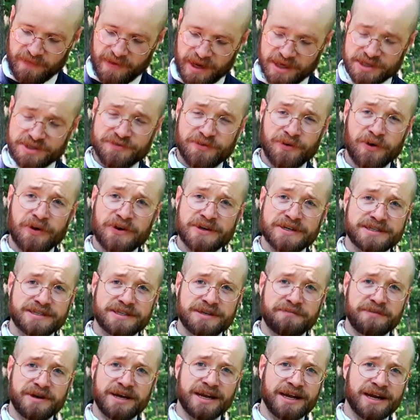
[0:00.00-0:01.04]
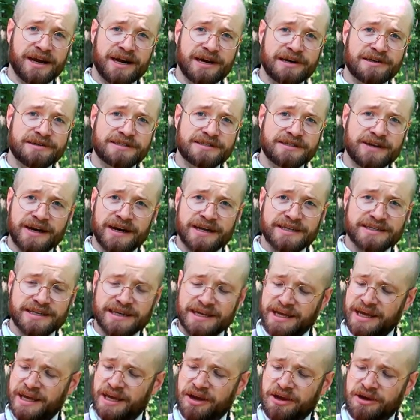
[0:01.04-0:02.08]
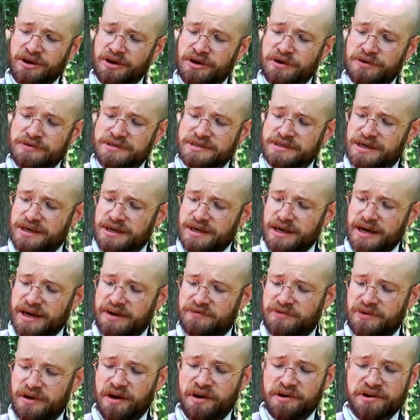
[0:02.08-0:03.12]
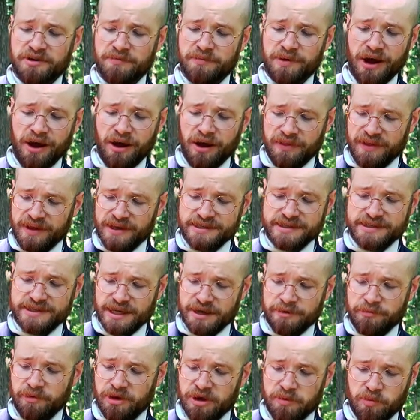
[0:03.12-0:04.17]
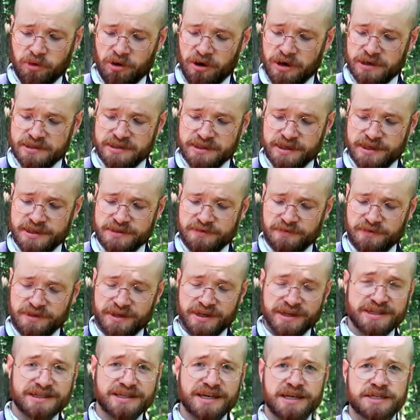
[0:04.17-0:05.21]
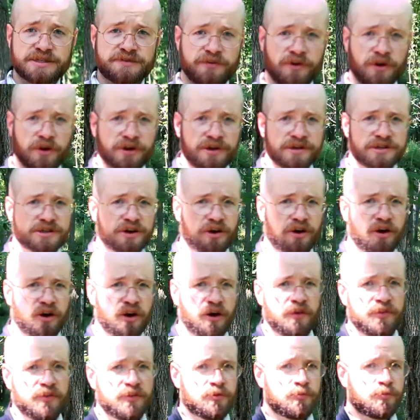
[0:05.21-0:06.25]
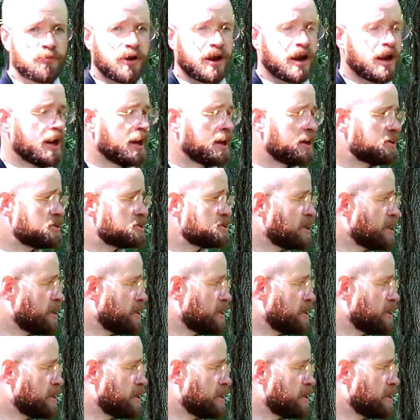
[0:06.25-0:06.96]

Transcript: As far as the Mini Ironsides kit goes, I've talked about the assembly process for this. As far as on the range